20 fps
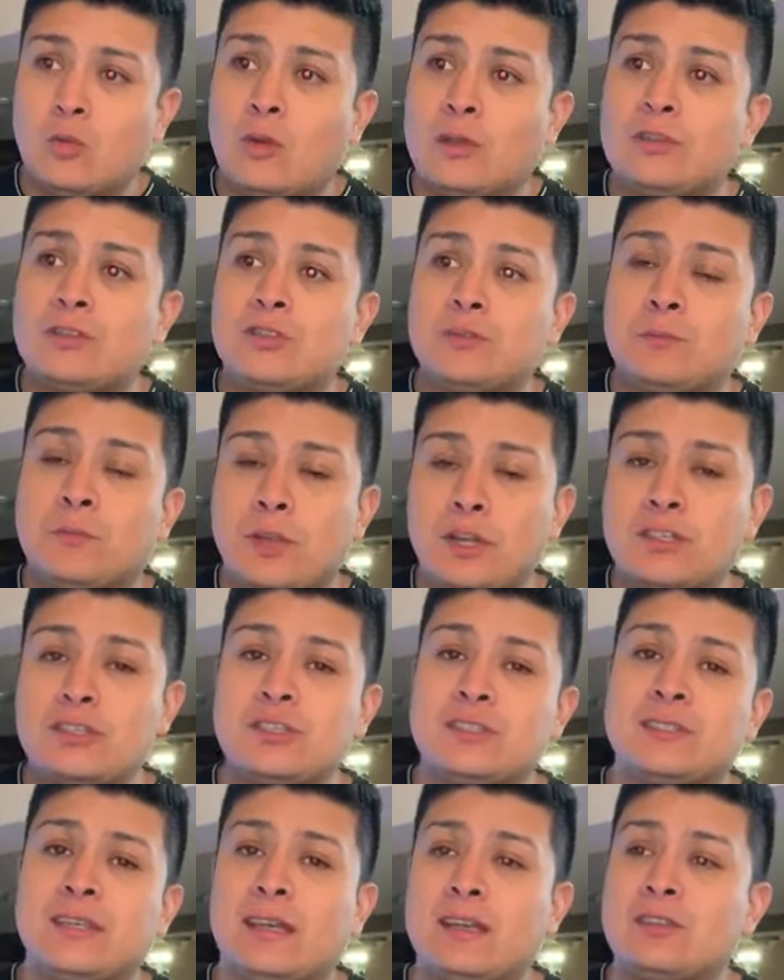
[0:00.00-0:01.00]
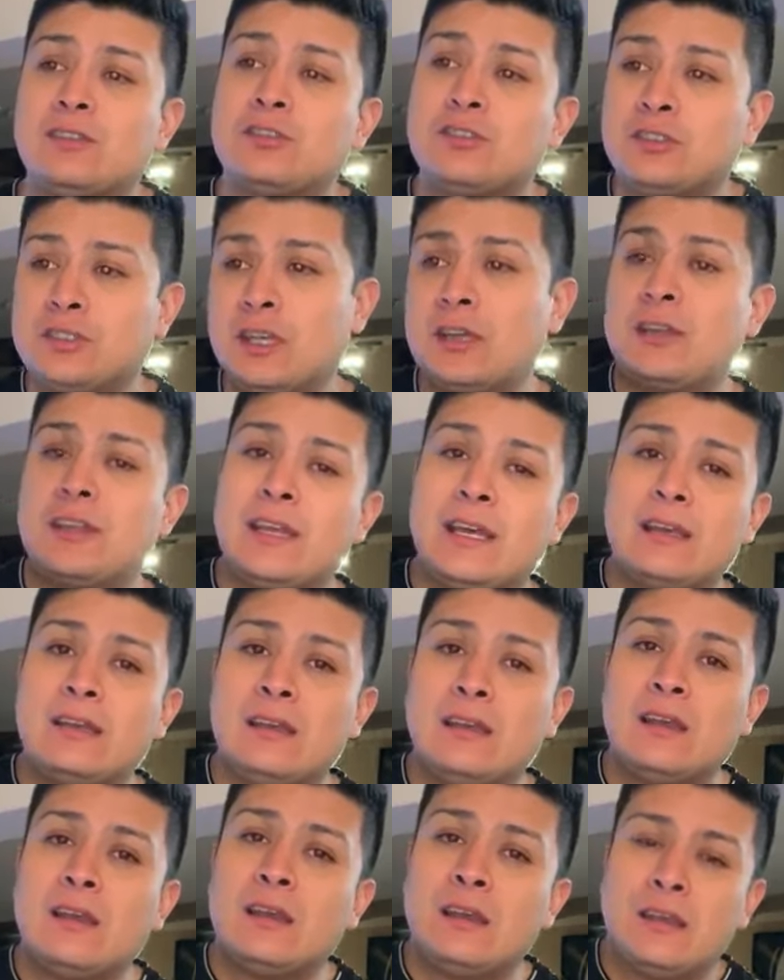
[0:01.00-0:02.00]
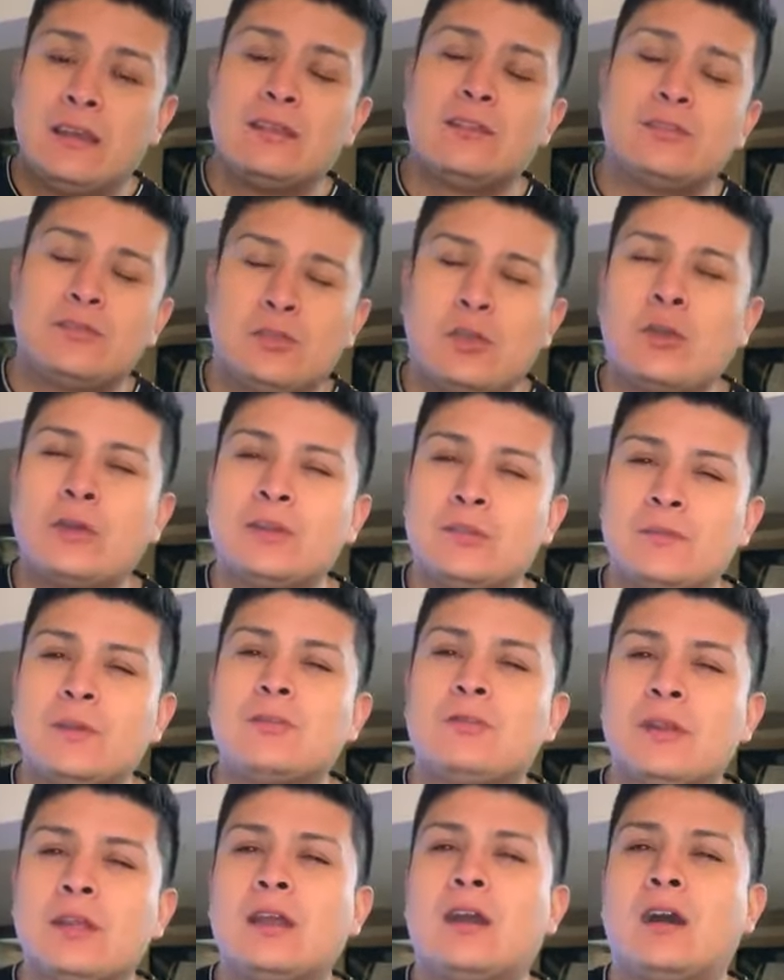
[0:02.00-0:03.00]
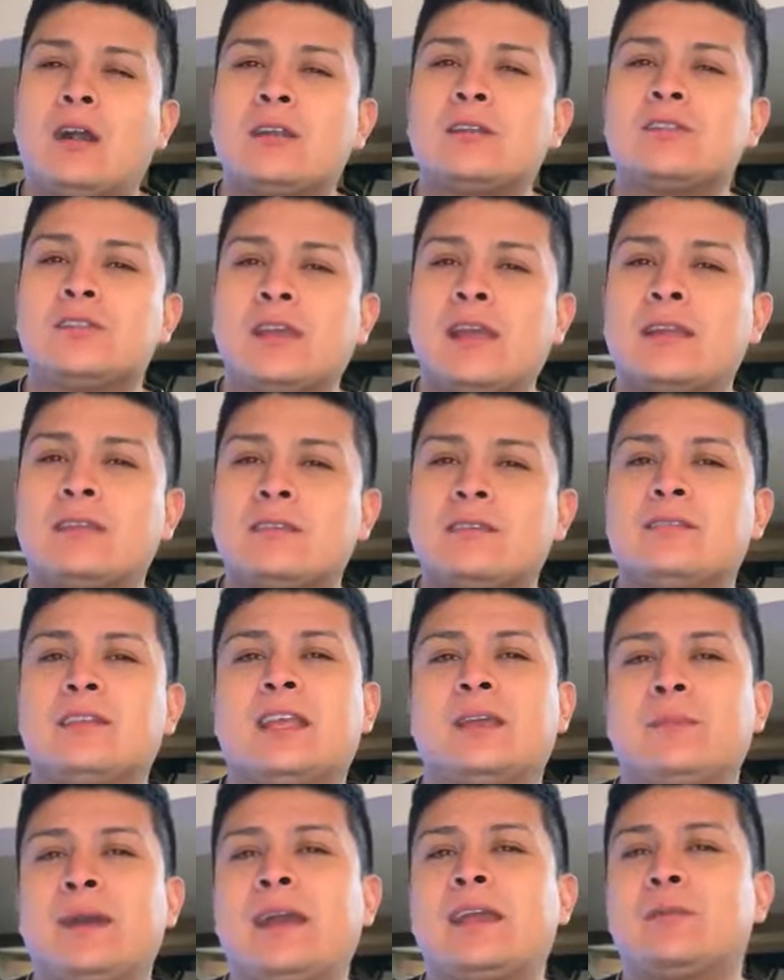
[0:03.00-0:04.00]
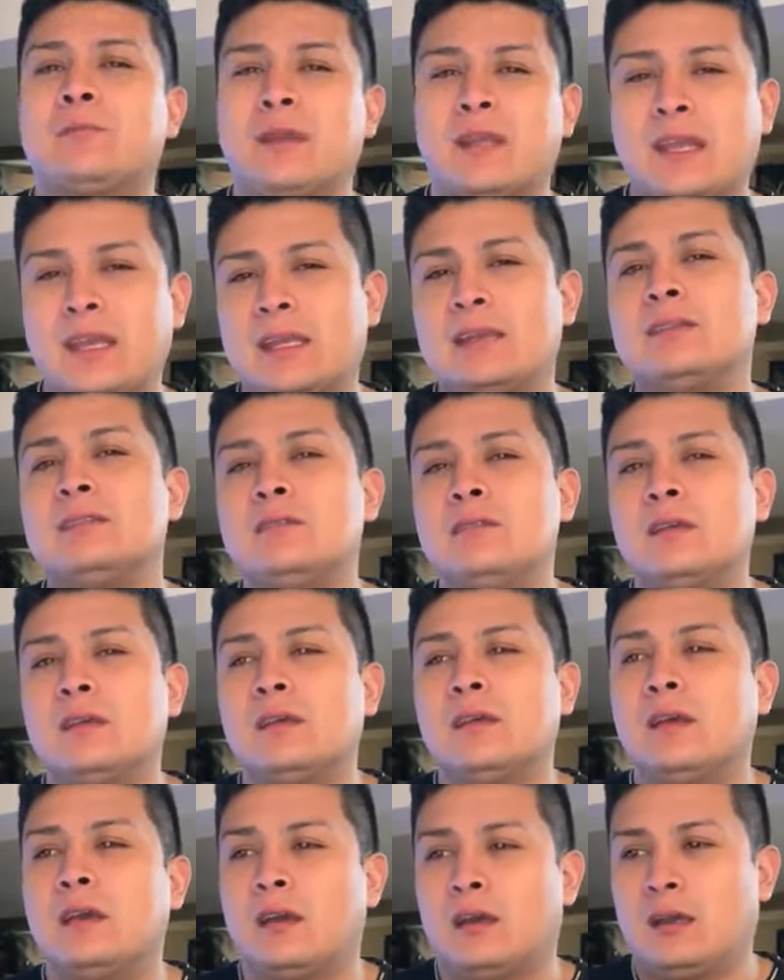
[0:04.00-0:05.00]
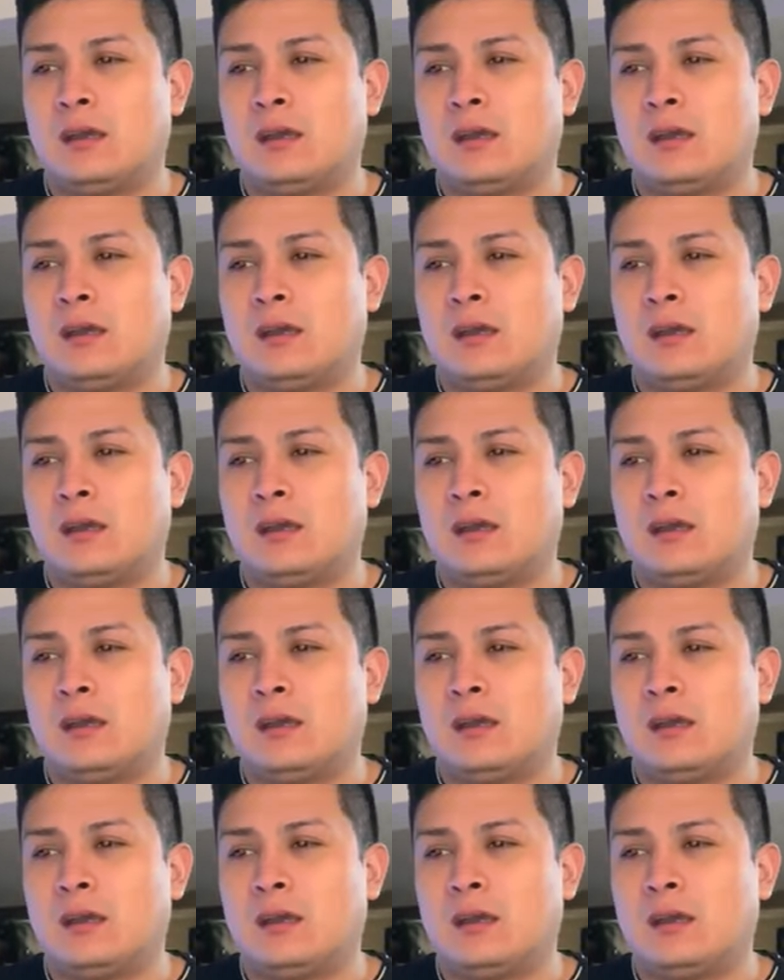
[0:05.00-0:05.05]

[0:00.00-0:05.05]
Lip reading: So once you purchase that and you sell that, it's going to be really hard to get the same item again.